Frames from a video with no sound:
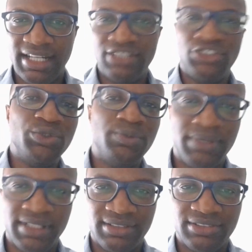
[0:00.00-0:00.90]
a
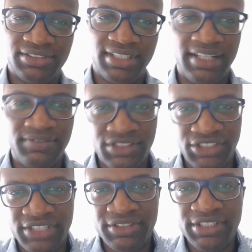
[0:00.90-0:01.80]
duplex after
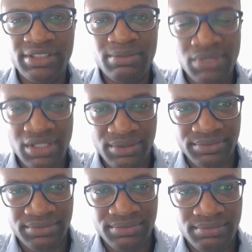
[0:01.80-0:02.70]
Jericho
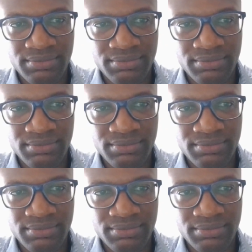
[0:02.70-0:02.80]
Brown.